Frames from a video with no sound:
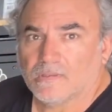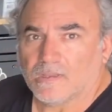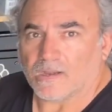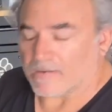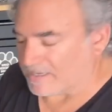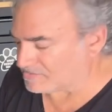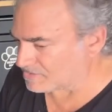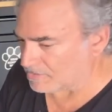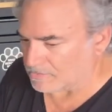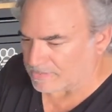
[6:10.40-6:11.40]
All right,
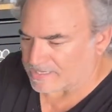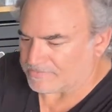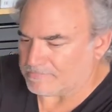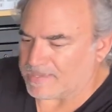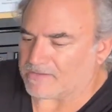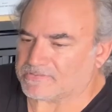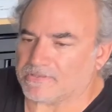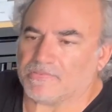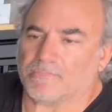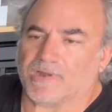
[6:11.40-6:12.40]
so I got them mounted
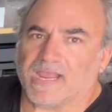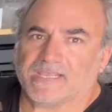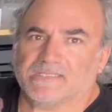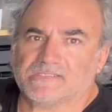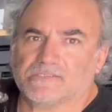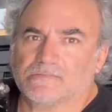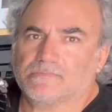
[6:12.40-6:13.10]
on the brackets.